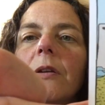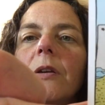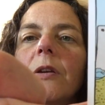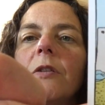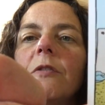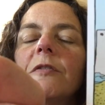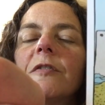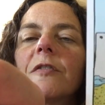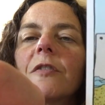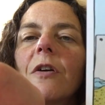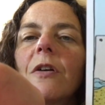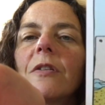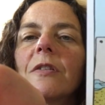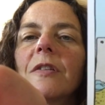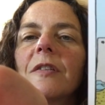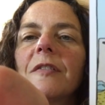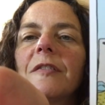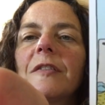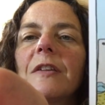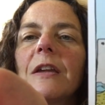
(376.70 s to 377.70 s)
you start
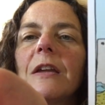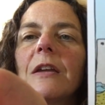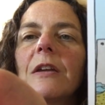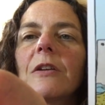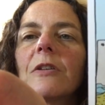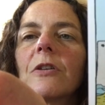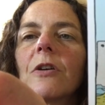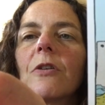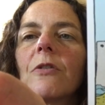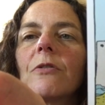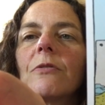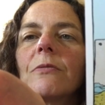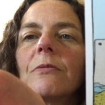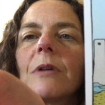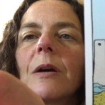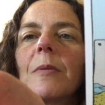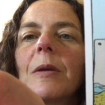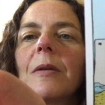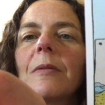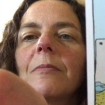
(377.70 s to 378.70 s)
to see, you know,
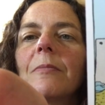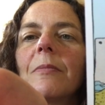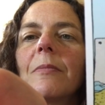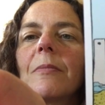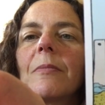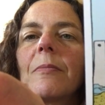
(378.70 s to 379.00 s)
I mean,